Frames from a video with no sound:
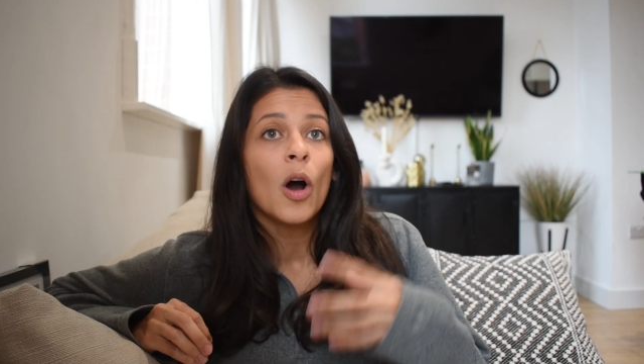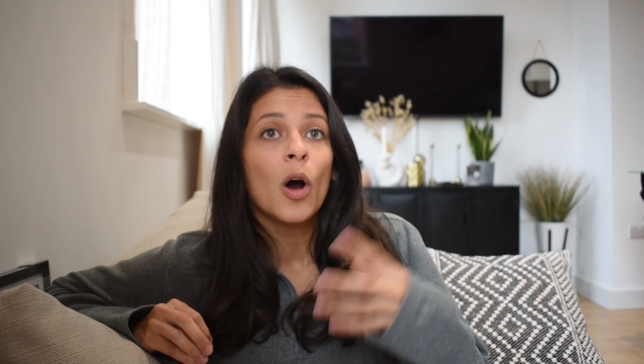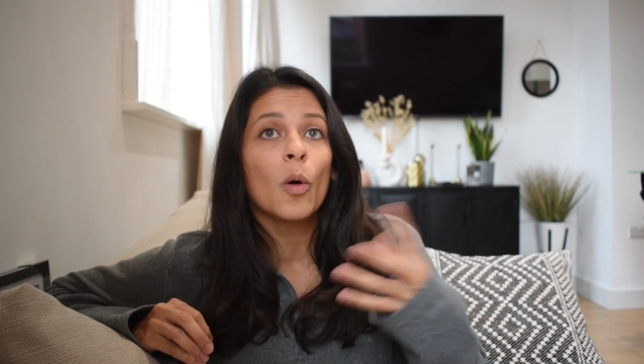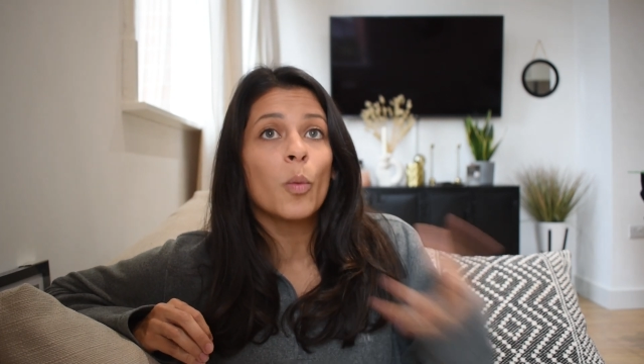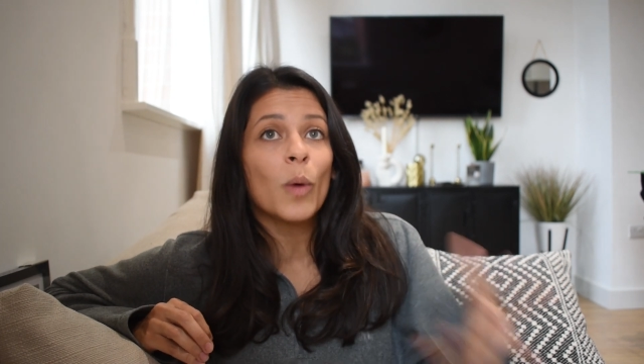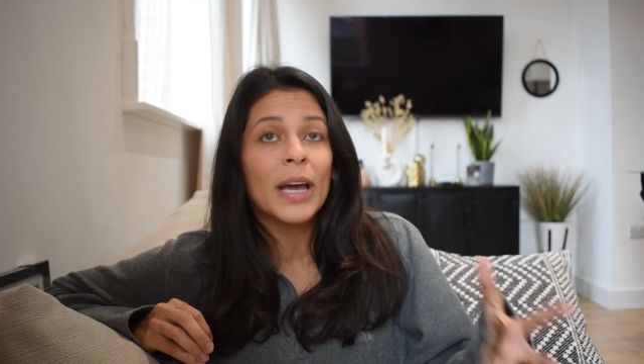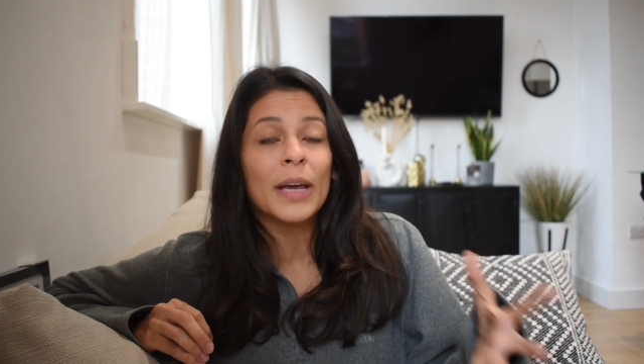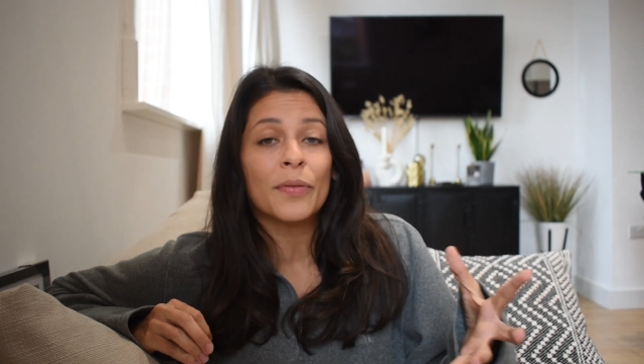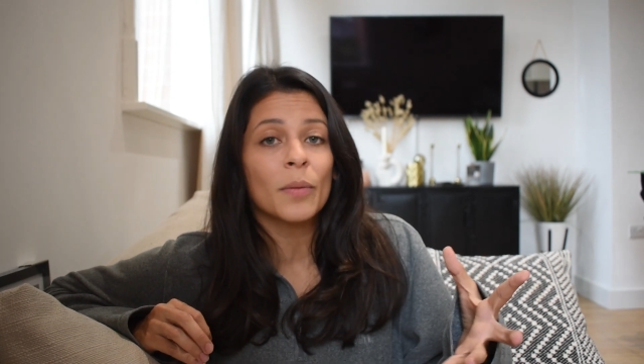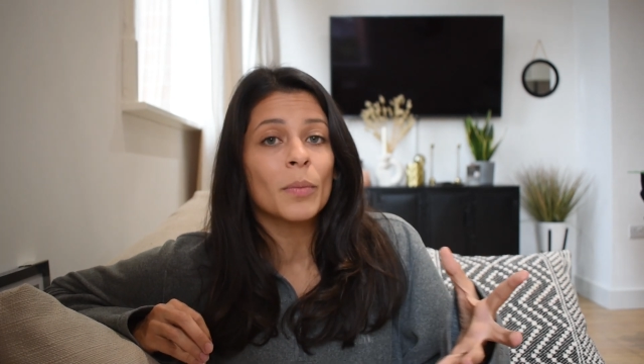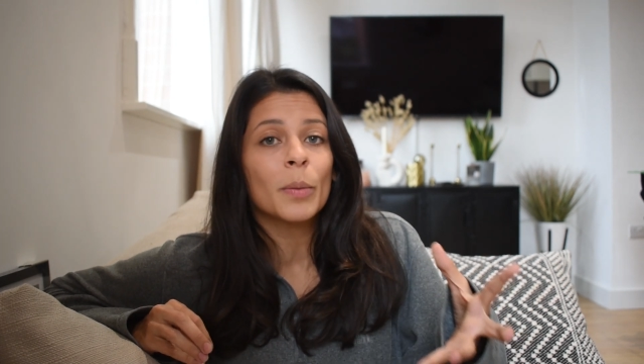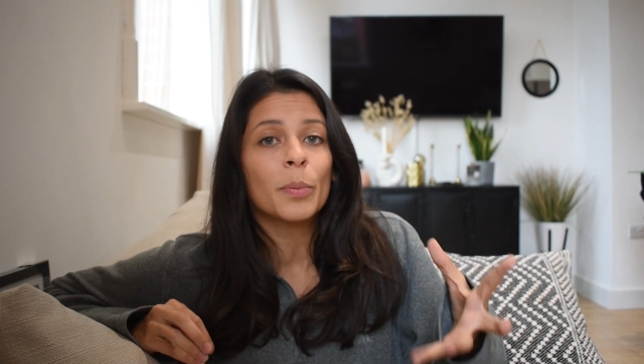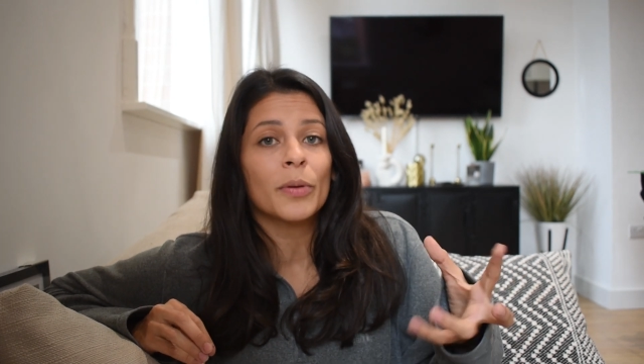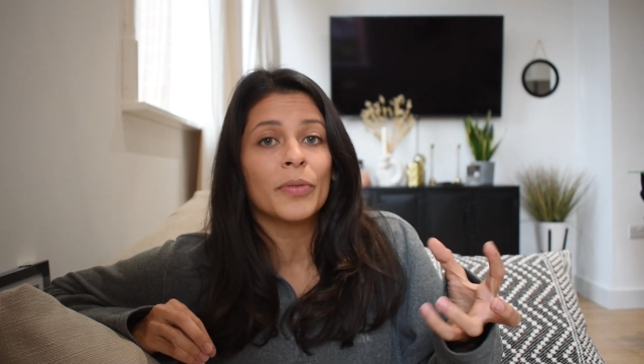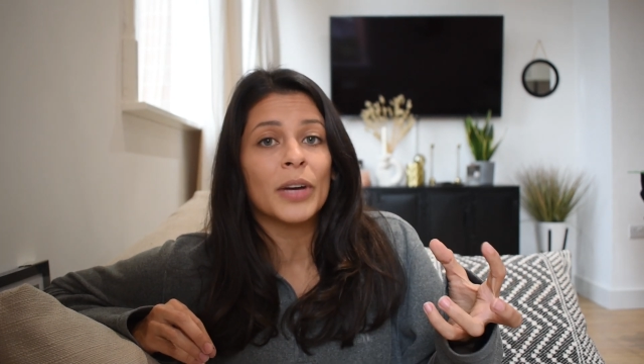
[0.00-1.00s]
away
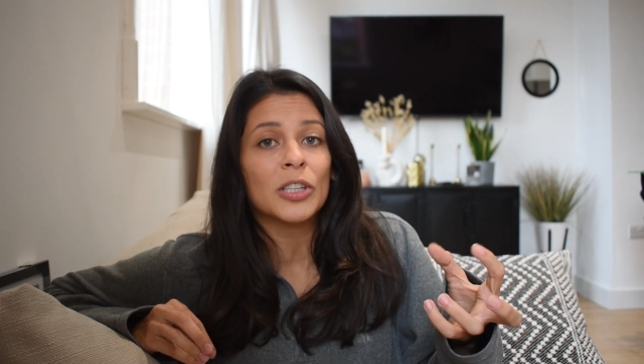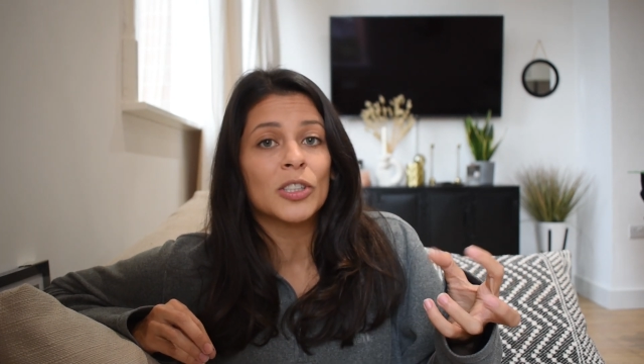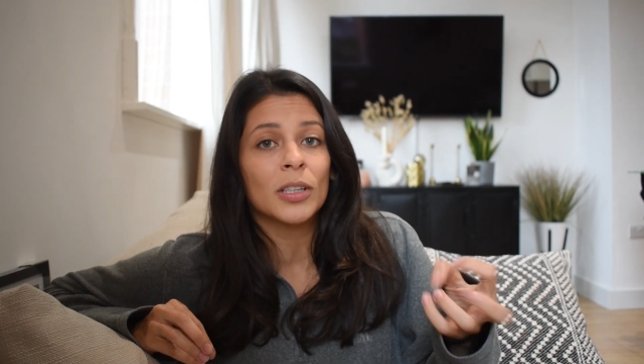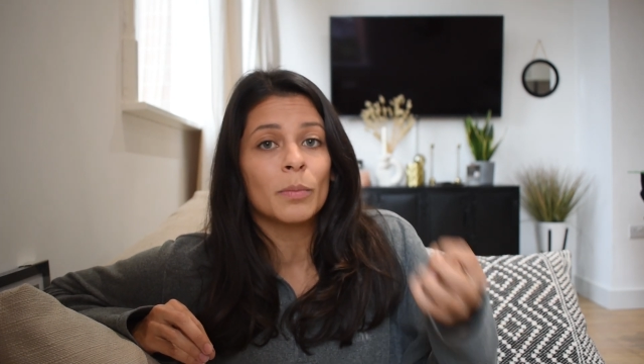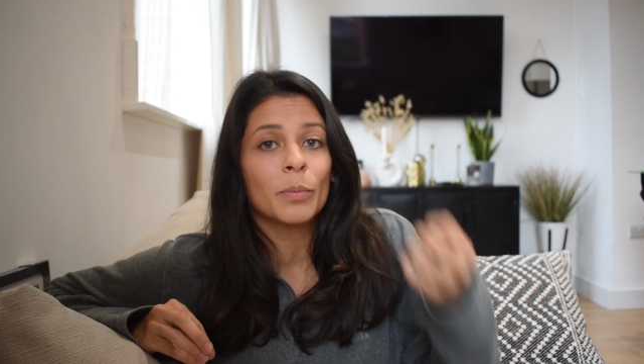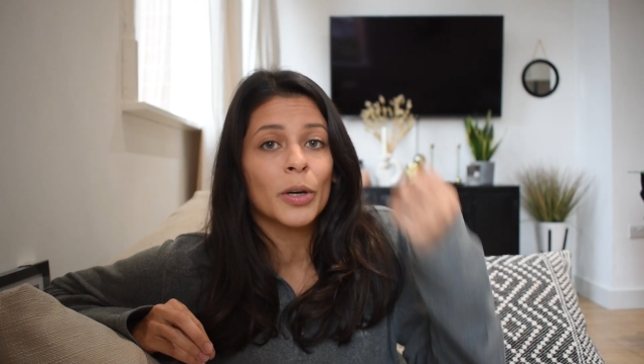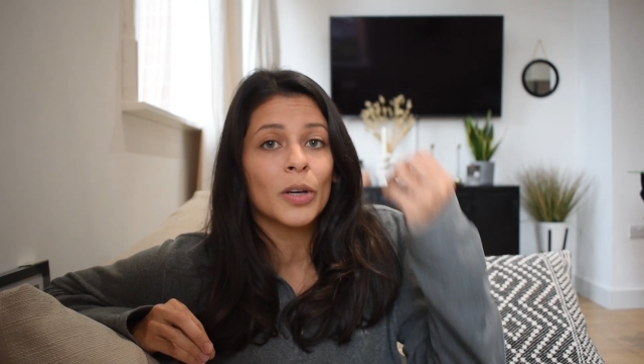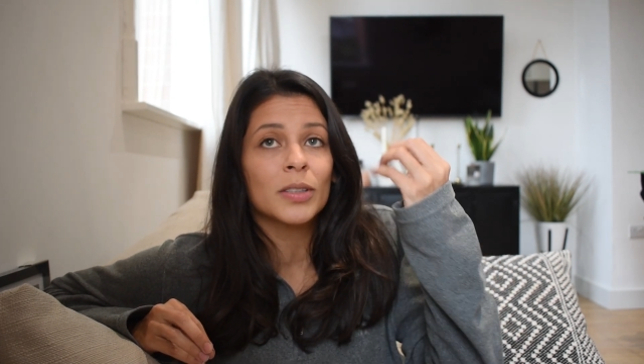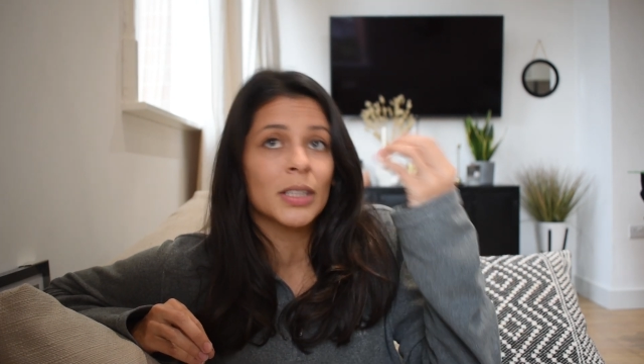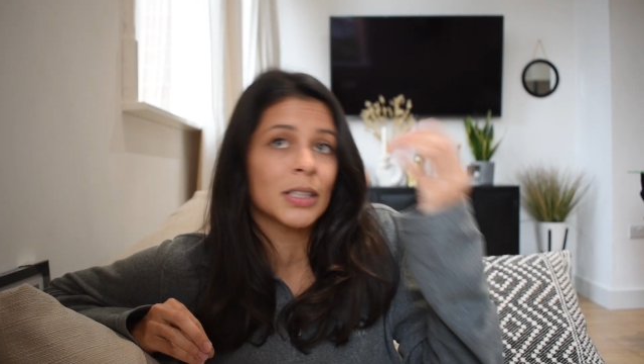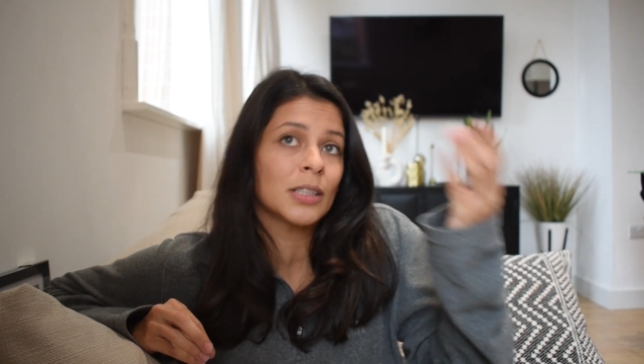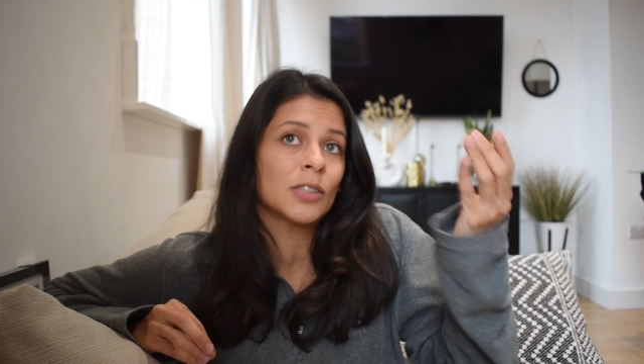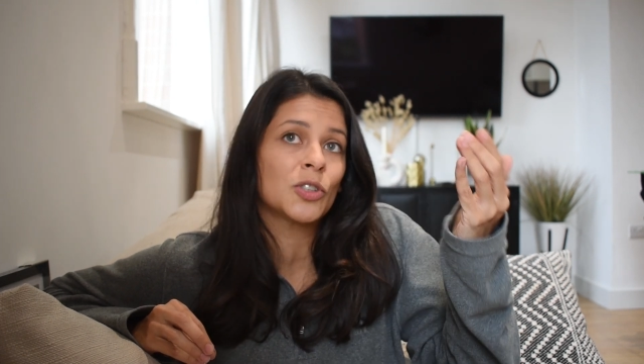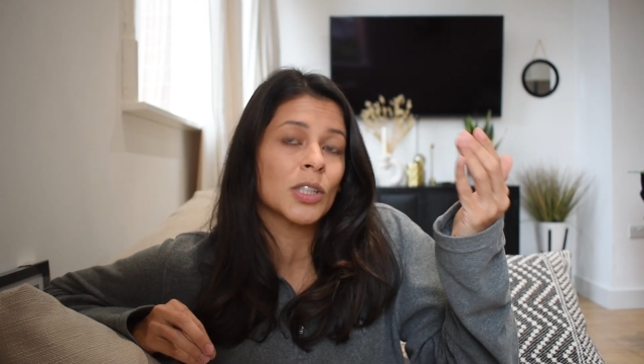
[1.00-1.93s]
from the profession because this is